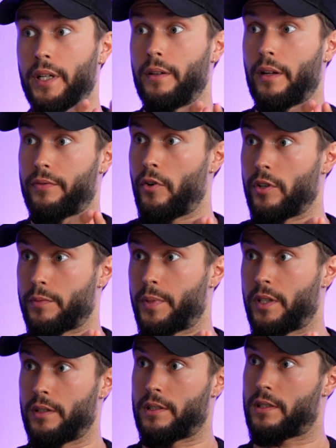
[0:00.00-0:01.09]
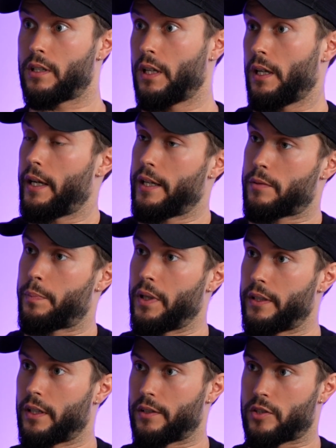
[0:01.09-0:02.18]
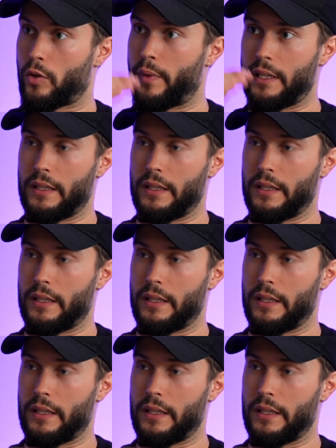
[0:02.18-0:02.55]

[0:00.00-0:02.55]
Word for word: in at first because it's building on so many